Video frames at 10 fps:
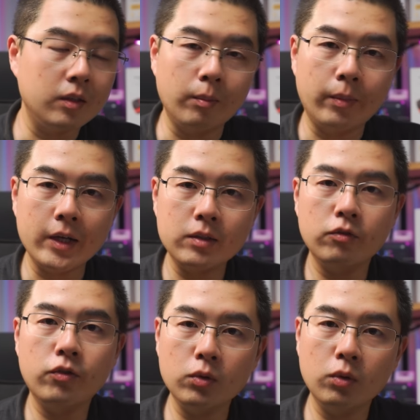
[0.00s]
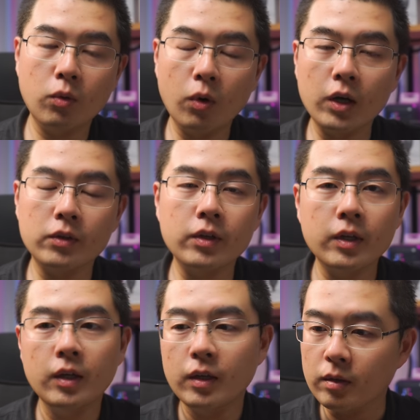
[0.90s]
the best photo
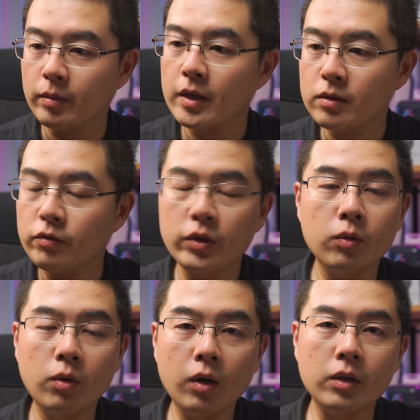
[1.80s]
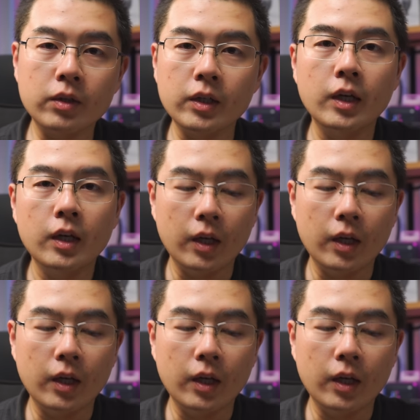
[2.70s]
quality, the best video quality,